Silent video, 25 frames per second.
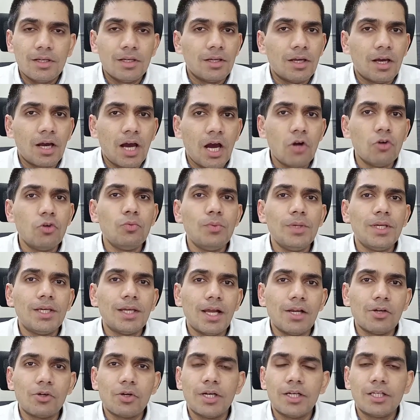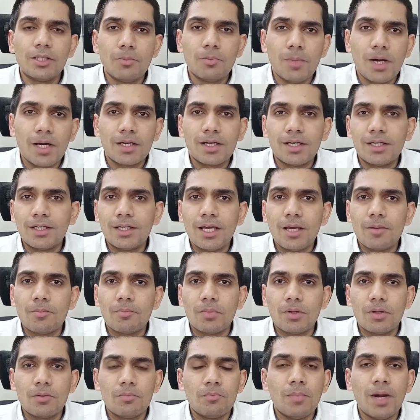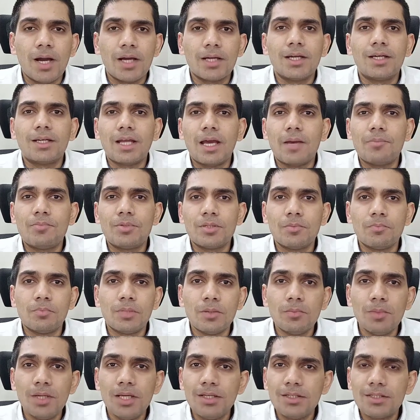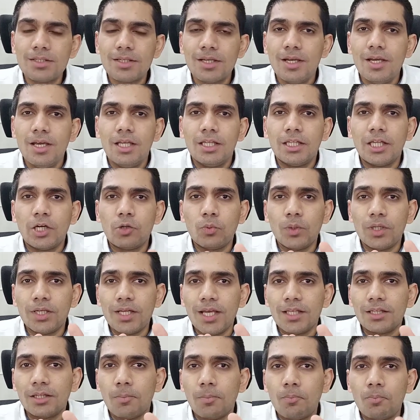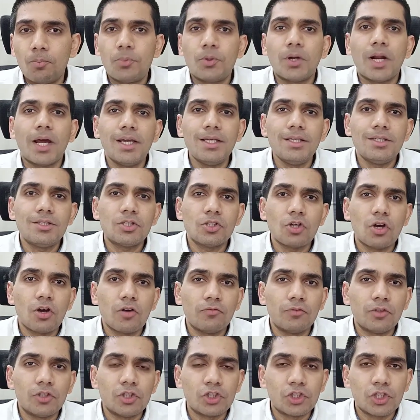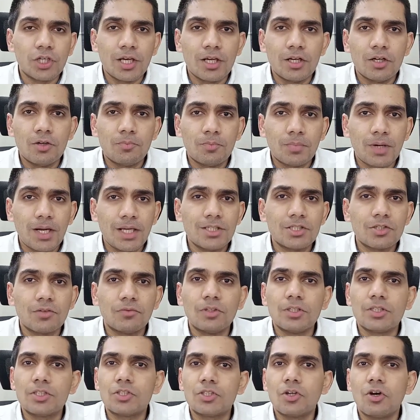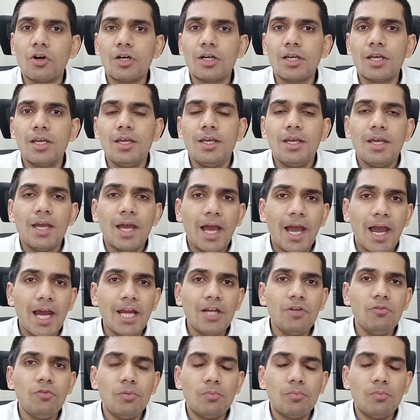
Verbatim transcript: How do we calculate the market cap? Market cap simply means that we take the price of the share, price of the stock, and we